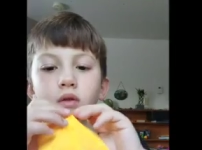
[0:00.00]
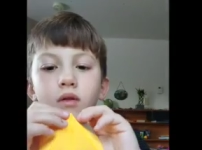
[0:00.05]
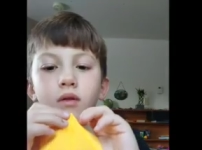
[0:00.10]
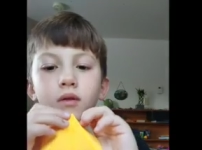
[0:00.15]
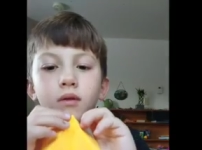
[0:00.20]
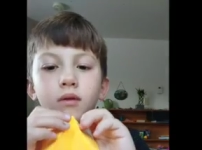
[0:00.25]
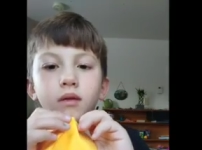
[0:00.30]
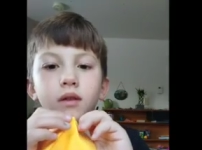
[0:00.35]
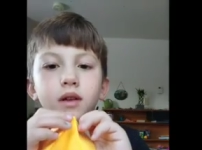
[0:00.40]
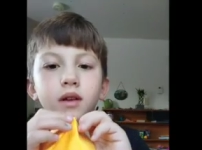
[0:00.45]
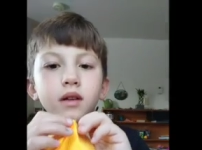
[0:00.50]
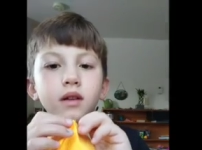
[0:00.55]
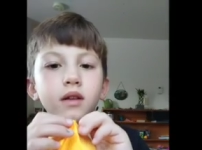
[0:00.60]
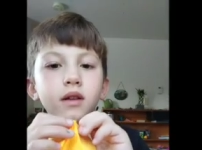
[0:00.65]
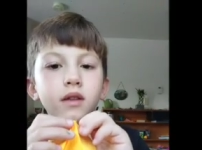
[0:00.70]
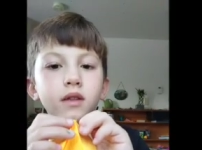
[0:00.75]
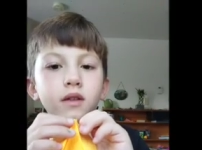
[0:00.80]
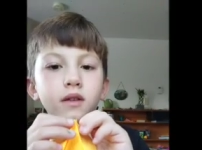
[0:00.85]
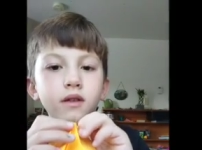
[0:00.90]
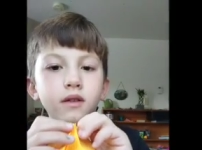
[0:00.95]
Hold it
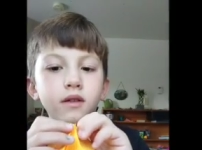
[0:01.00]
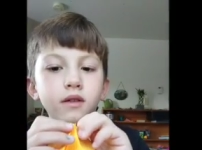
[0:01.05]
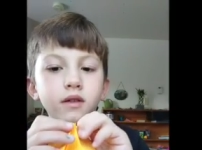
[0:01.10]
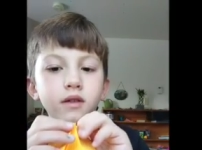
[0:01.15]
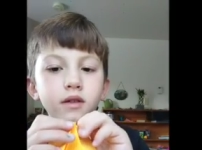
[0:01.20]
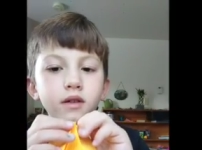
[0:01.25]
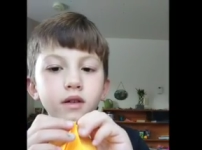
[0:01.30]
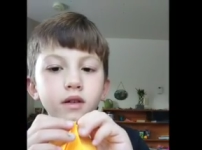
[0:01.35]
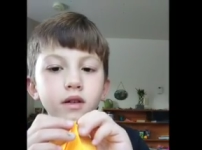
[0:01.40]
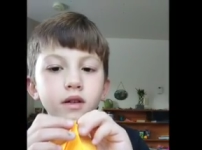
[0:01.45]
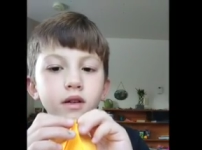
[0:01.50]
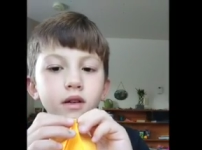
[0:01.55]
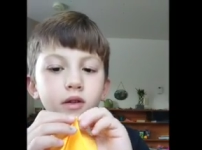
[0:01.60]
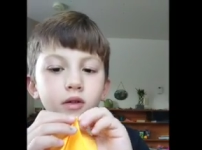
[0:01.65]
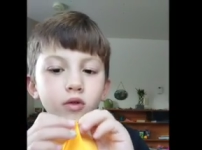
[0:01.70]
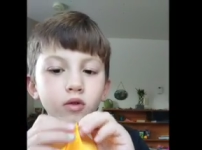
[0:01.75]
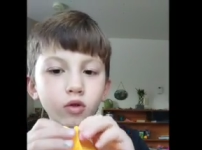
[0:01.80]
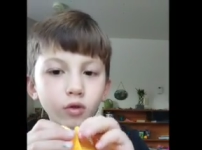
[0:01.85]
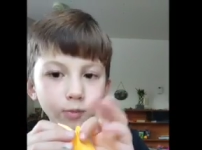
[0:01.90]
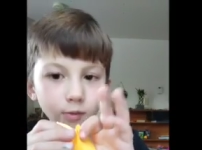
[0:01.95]
like this. Now
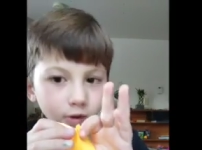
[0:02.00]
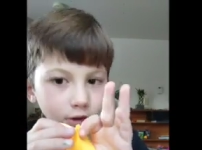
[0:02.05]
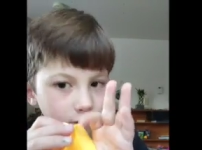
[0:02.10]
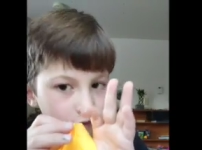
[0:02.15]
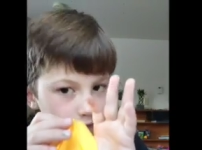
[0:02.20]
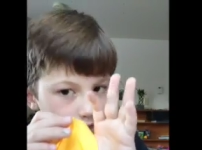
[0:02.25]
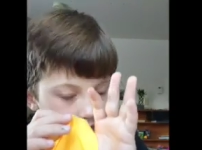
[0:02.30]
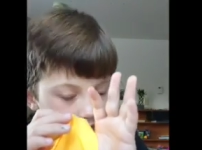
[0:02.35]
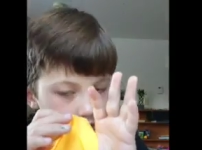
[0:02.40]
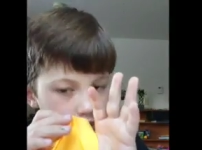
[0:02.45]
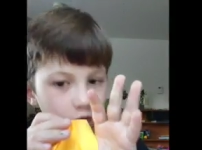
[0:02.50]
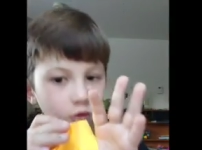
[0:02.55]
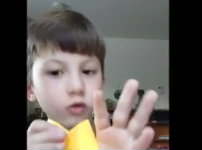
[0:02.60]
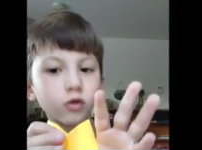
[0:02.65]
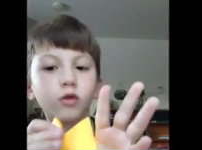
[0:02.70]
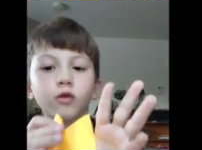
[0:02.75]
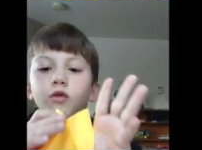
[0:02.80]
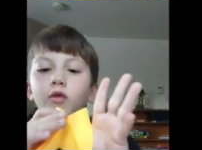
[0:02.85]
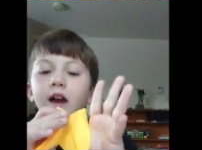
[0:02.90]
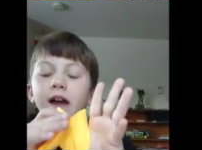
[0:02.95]
normally we would use
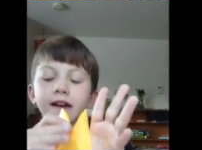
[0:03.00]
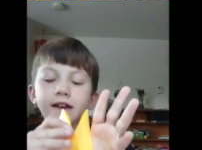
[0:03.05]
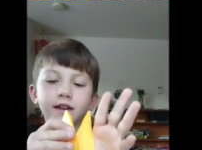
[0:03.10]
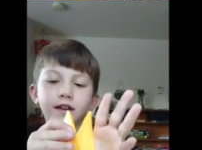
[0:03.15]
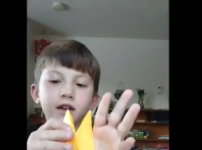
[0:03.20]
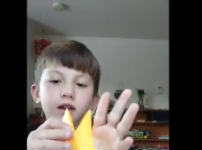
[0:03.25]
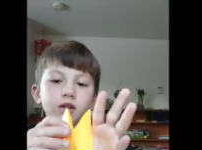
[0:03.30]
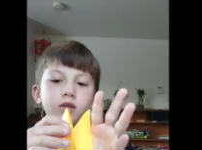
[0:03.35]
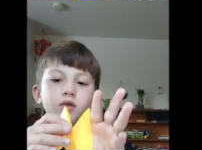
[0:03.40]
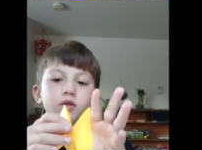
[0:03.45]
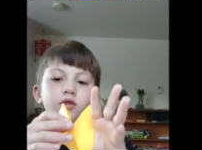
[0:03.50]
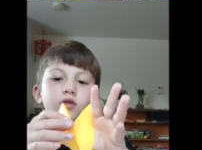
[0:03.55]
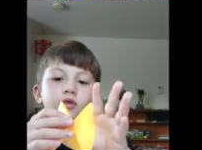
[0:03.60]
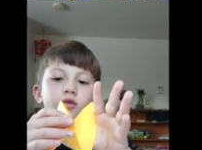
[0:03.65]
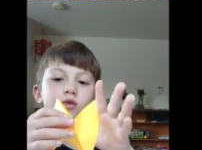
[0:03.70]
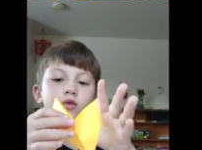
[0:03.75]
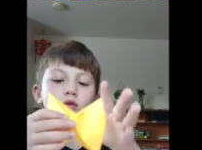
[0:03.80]
a rectangle, so a